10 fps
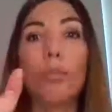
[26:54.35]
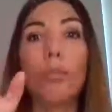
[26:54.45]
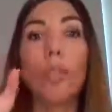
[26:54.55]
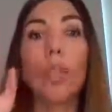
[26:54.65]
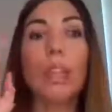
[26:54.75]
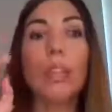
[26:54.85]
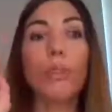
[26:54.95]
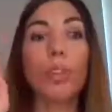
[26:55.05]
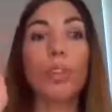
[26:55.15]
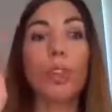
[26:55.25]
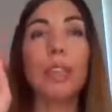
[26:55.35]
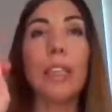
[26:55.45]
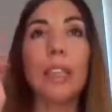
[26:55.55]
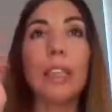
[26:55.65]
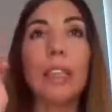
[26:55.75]
We need to address
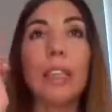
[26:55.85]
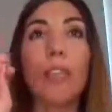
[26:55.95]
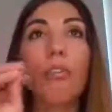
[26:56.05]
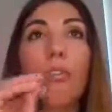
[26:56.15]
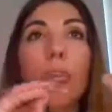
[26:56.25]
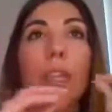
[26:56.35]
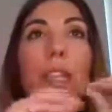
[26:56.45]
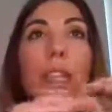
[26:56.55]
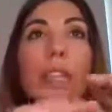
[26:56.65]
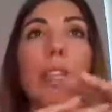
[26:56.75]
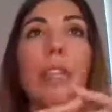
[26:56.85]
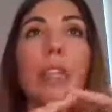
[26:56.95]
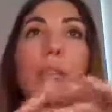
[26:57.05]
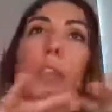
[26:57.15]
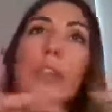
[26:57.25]
that skin to make the skin a
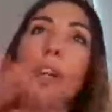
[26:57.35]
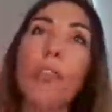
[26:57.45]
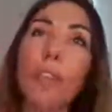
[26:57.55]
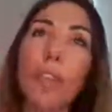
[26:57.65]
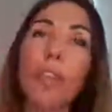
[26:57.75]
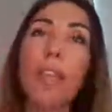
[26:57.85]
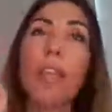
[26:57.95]
little bit softer.